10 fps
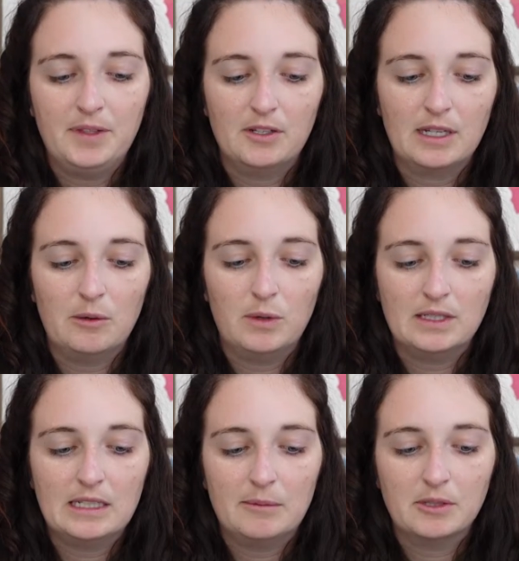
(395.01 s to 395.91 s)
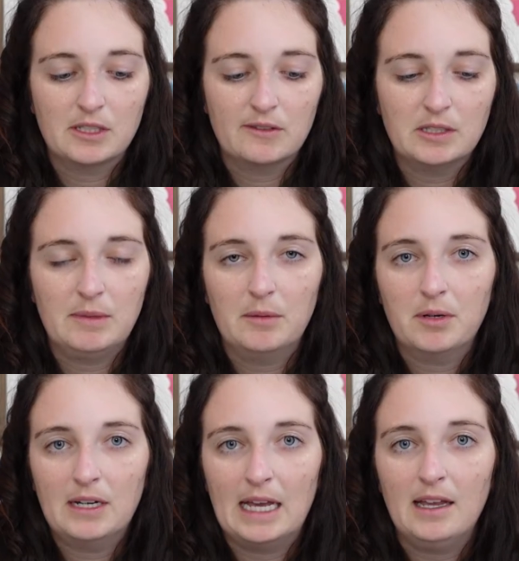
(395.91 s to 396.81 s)
You'll get 1 table service meal
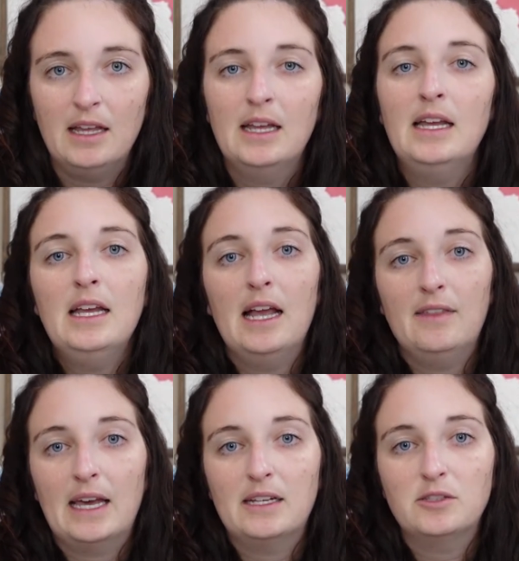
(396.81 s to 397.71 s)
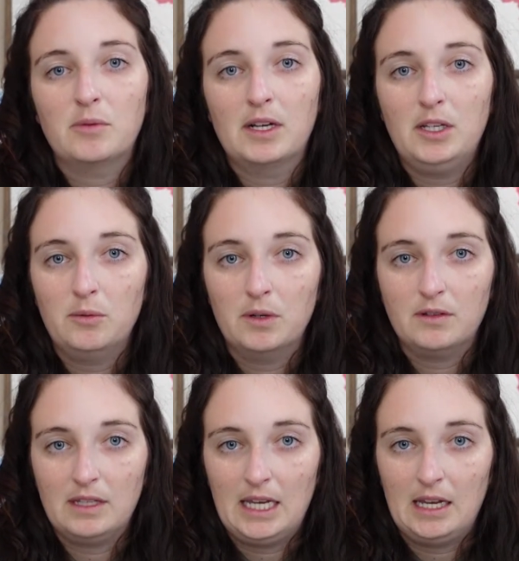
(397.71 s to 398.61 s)
per day, and that is where you will
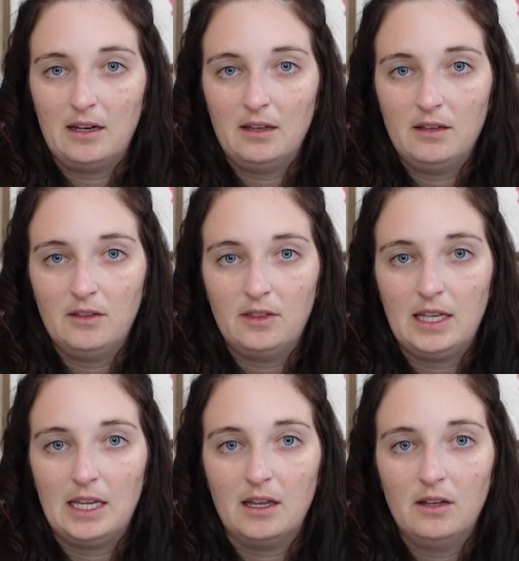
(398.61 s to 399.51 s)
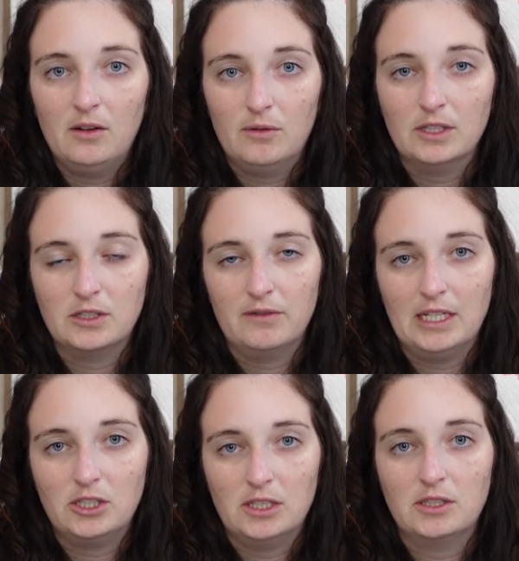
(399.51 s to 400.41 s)
need the
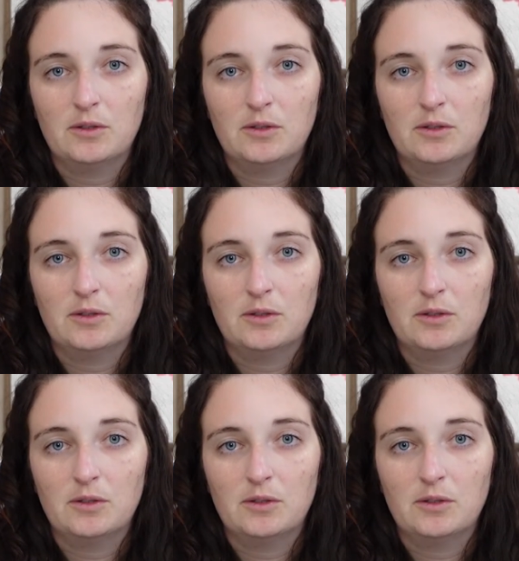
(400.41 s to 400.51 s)
reservation.